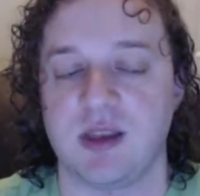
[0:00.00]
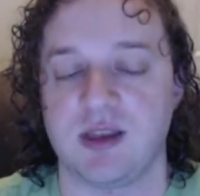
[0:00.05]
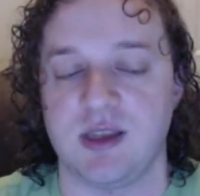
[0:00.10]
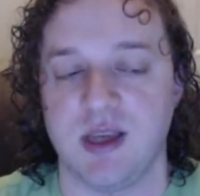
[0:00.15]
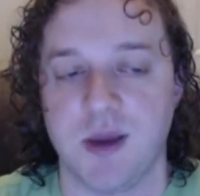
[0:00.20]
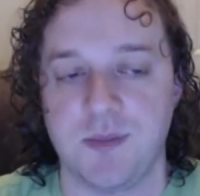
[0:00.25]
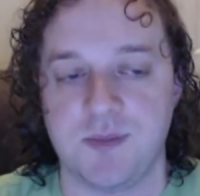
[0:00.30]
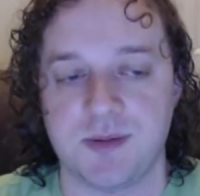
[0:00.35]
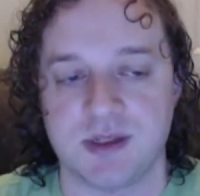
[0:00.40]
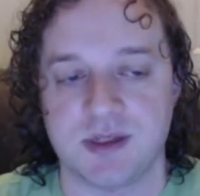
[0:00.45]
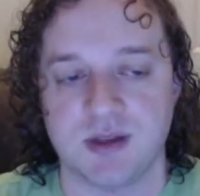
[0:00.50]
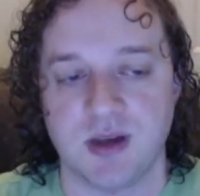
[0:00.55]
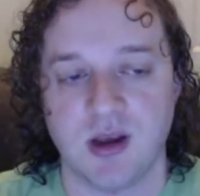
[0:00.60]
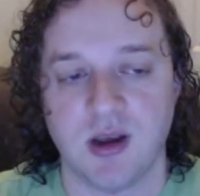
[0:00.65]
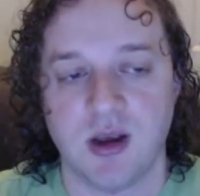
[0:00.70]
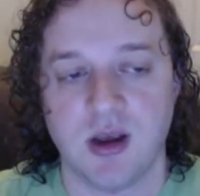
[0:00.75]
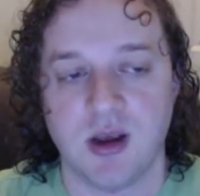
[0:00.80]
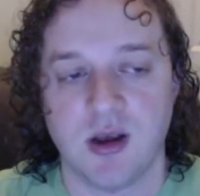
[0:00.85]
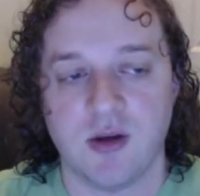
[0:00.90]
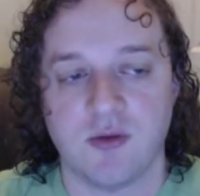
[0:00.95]
tips
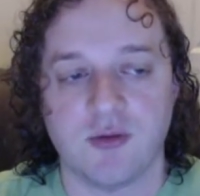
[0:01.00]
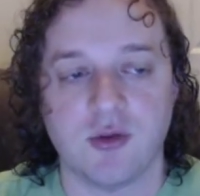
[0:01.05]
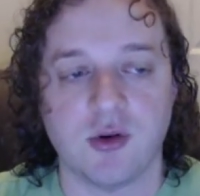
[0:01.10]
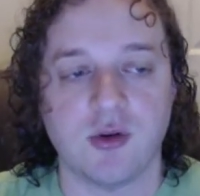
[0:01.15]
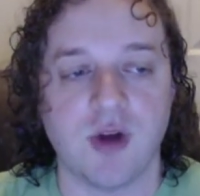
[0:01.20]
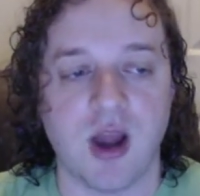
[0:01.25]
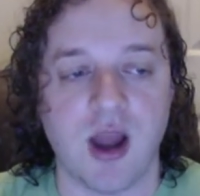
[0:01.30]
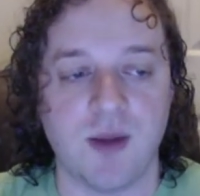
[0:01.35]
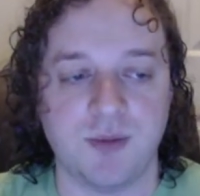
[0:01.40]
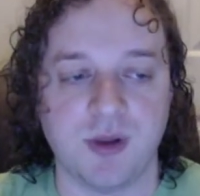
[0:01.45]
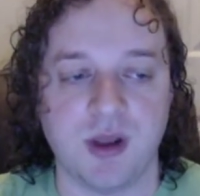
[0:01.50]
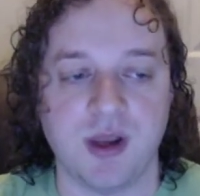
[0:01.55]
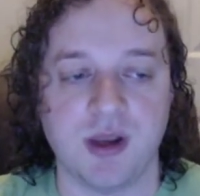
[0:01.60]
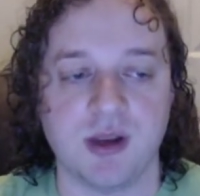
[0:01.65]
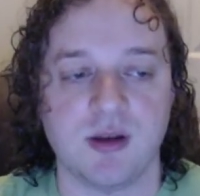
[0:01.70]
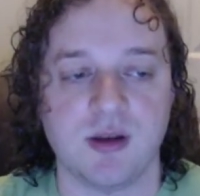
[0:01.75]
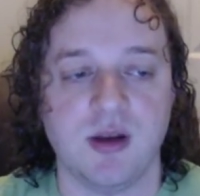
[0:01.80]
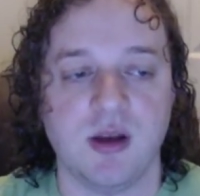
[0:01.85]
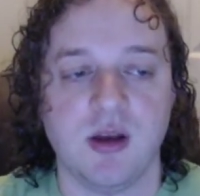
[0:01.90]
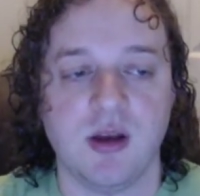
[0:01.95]
for grappling.